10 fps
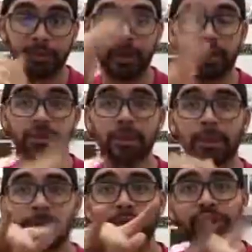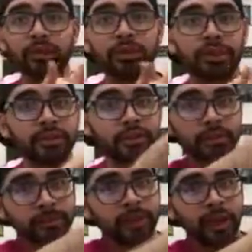Okay, some people would do
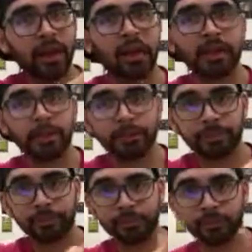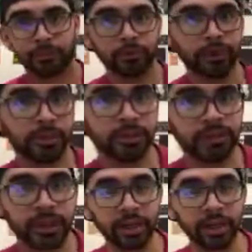this, where you put the